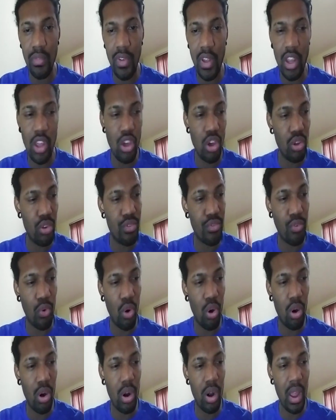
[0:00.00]
videos
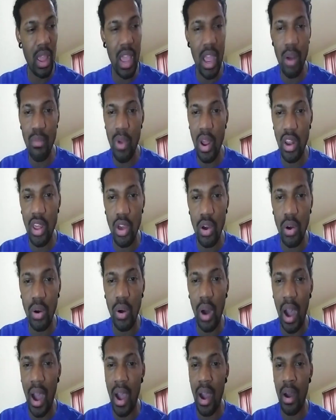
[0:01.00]
for ham radio.